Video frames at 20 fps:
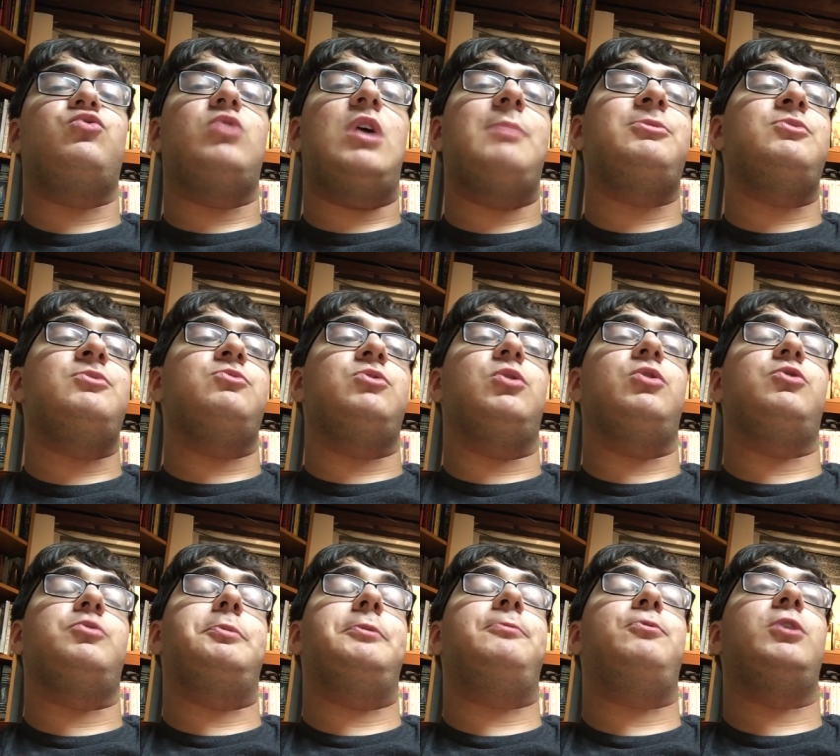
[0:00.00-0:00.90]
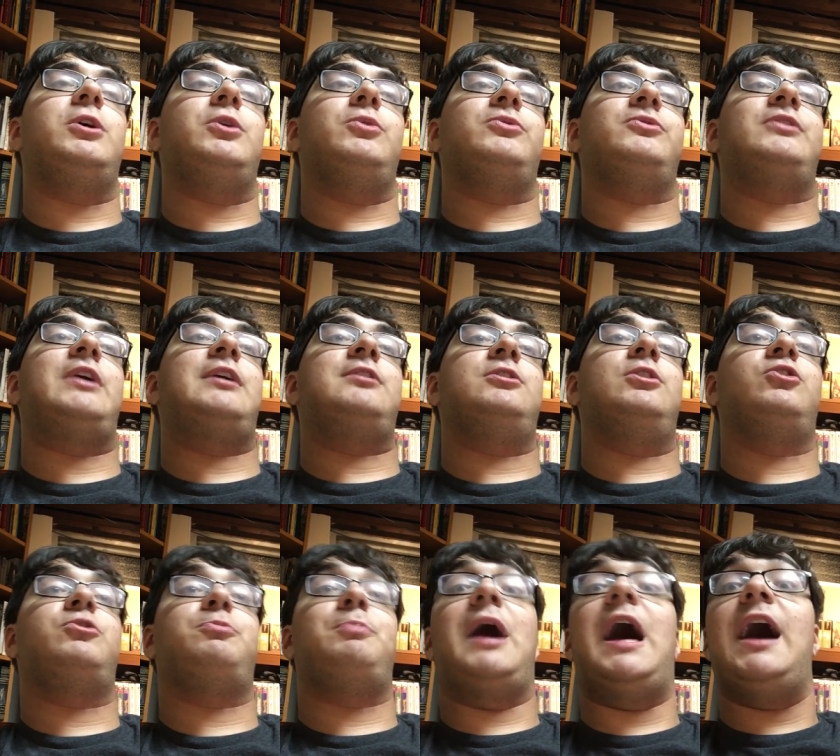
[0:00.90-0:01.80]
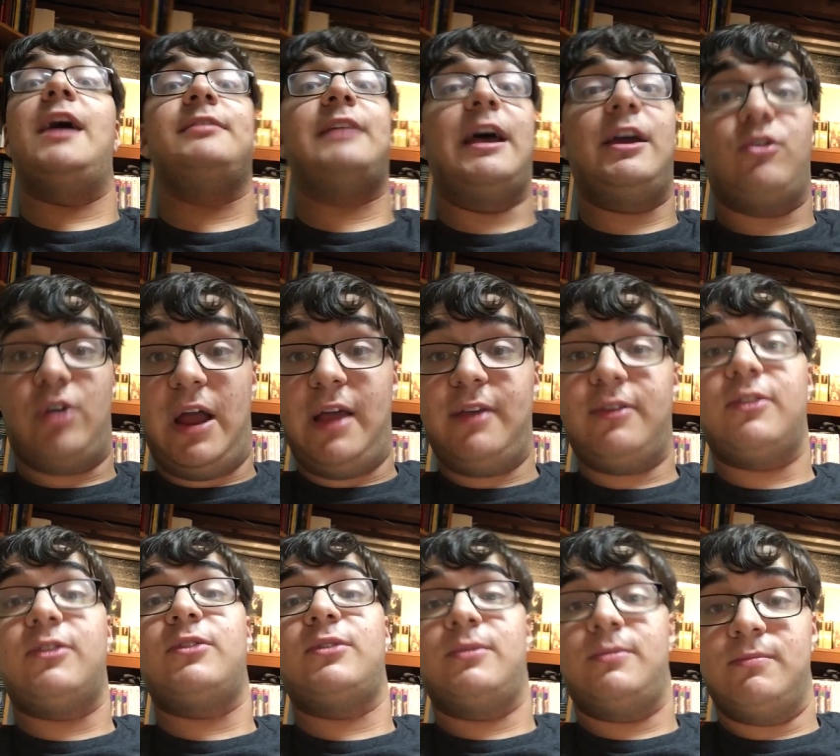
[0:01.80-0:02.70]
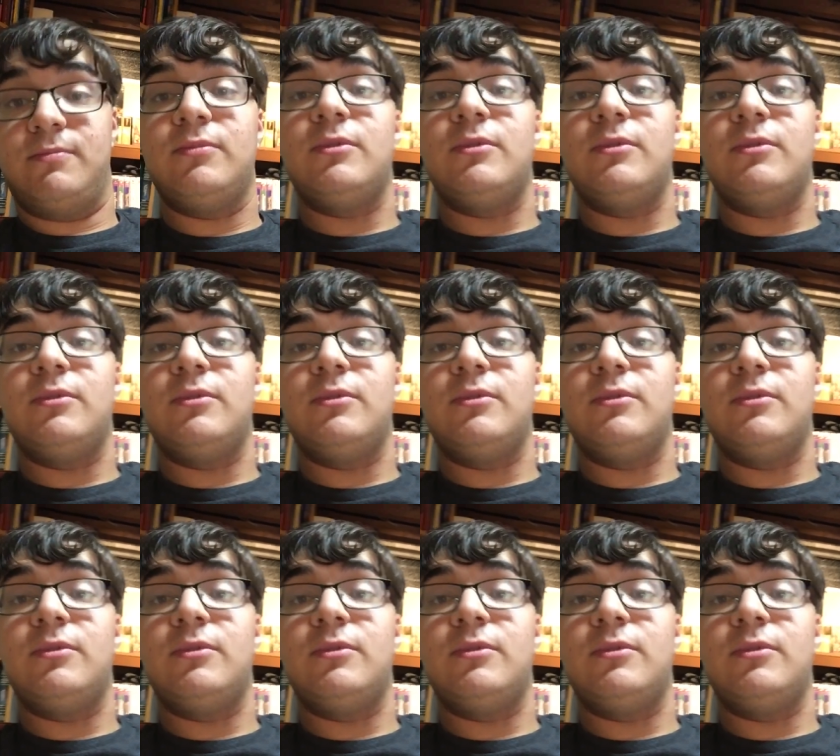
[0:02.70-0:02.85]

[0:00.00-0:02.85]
Robinson role was before he was diagnosed, but I digress.